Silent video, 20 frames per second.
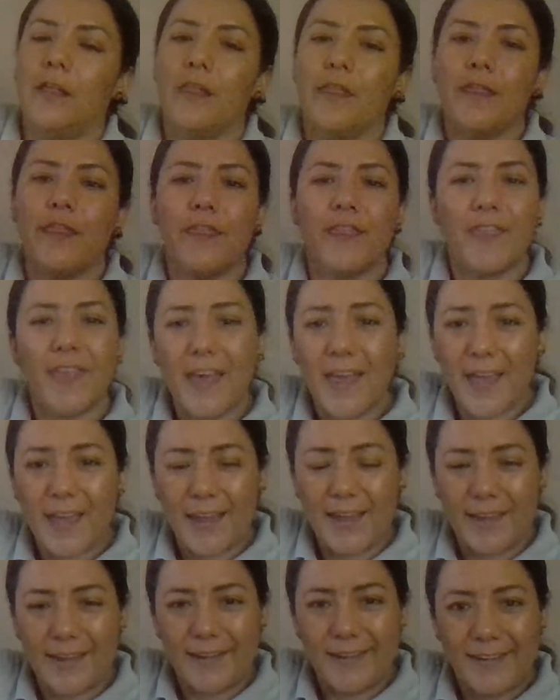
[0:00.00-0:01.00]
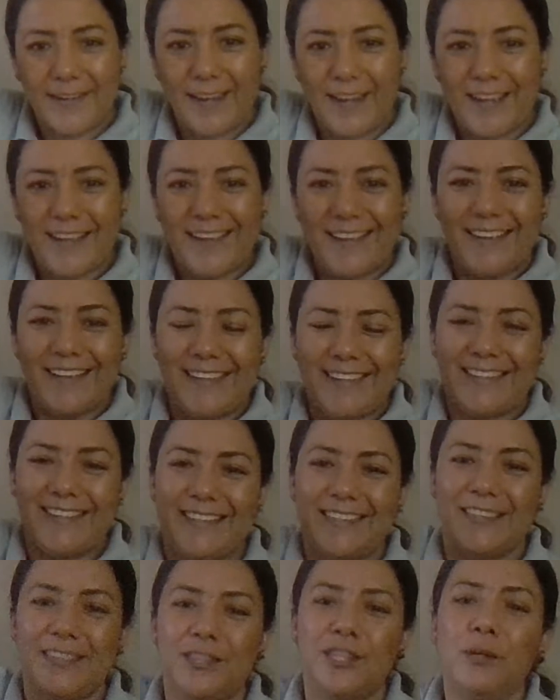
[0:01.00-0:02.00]
Then
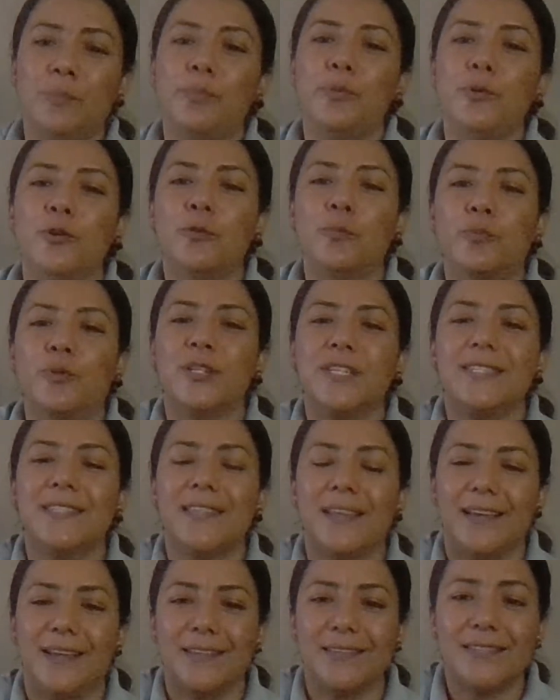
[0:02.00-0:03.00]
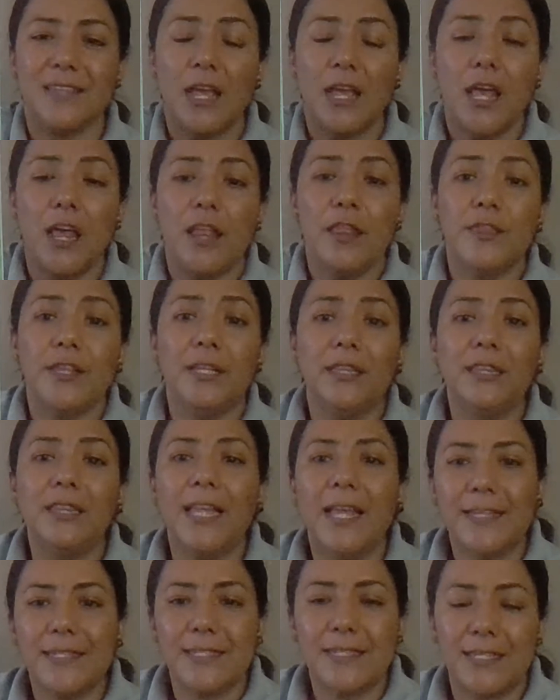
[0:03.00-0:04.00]
the book presents the
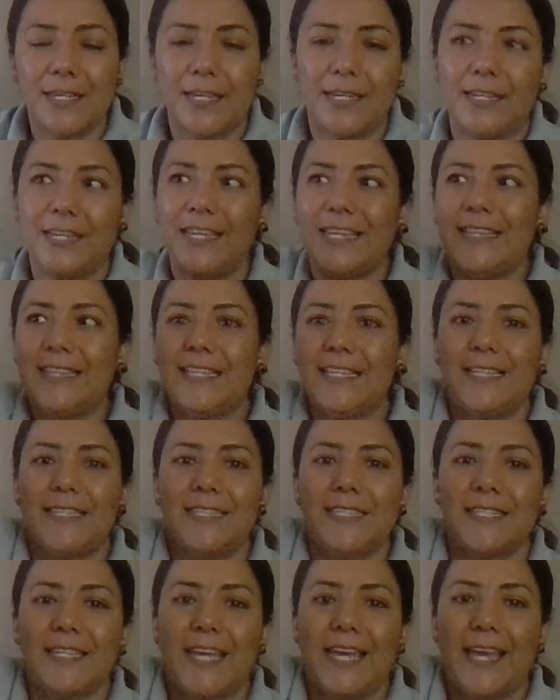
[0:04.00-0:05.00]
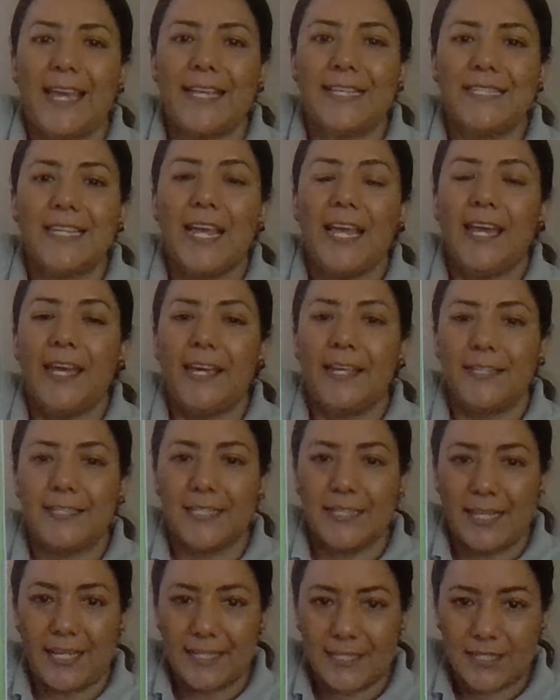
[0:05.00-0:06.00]
lesson. In this case,
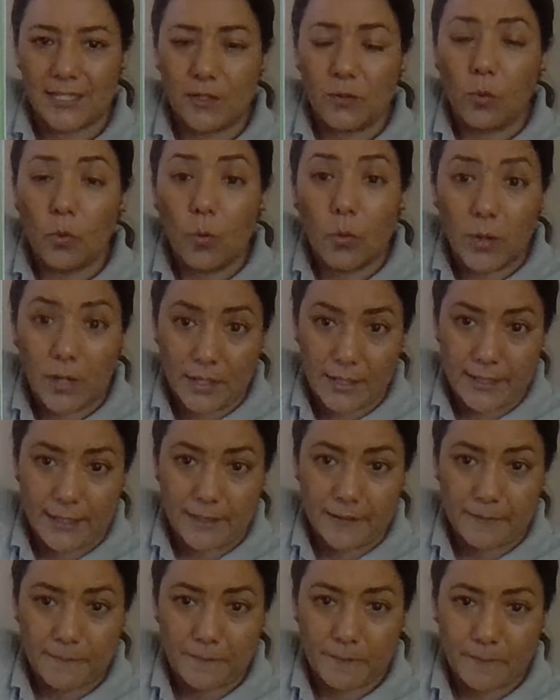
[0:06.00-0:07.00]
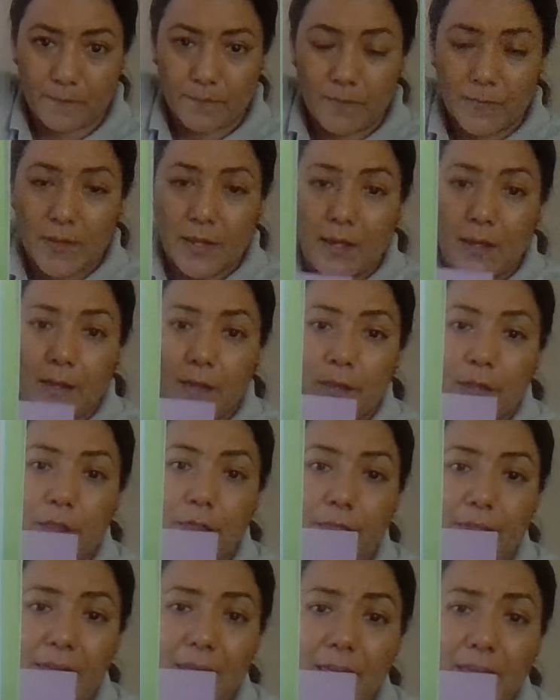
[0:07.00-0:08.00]
it's lesson 1.
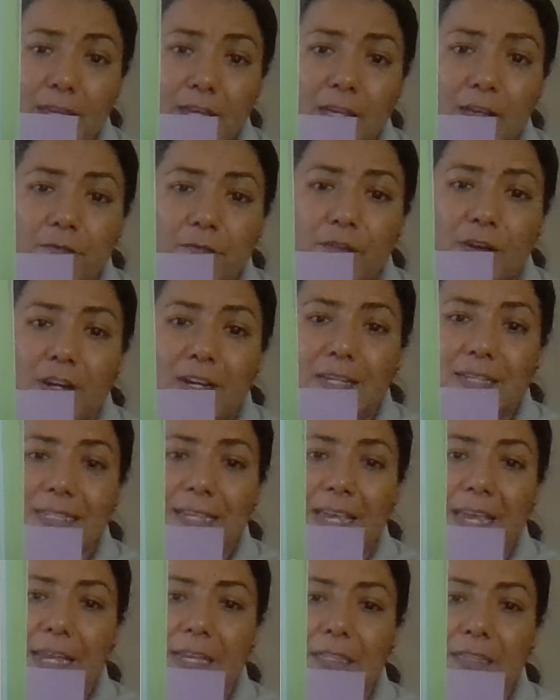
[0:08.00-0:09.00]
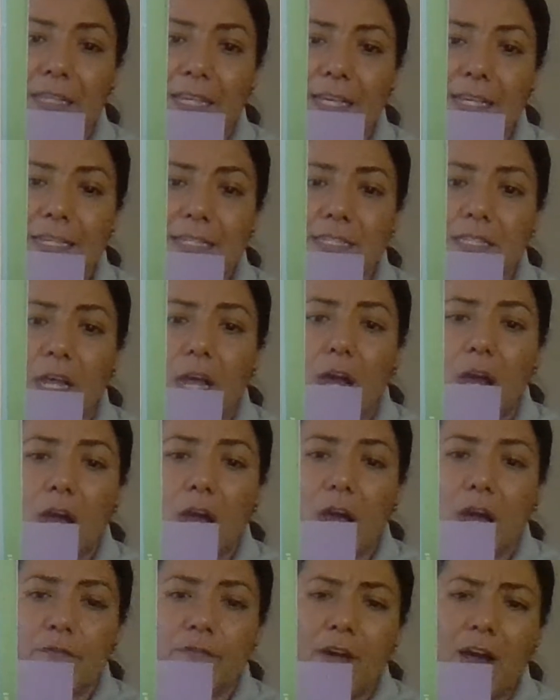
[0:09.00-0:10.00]
They give us a list
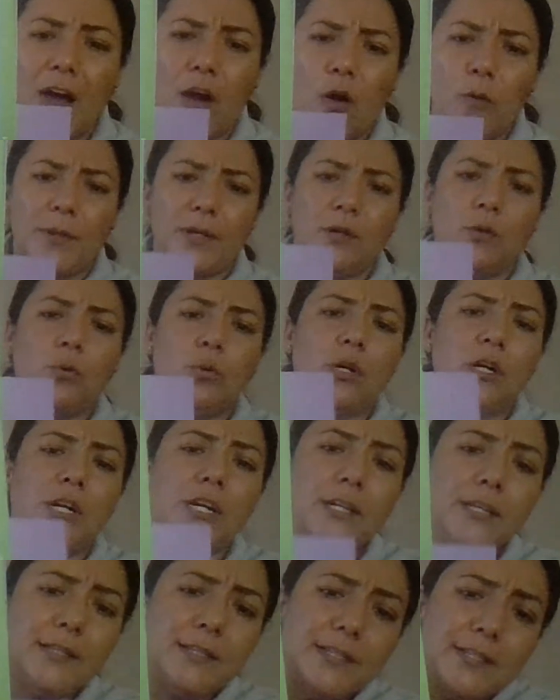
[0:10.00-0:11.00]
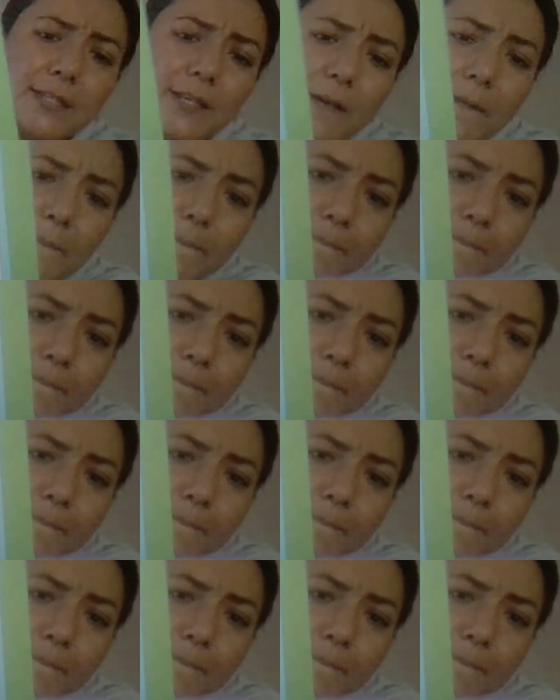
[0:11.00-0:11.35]
of how many words?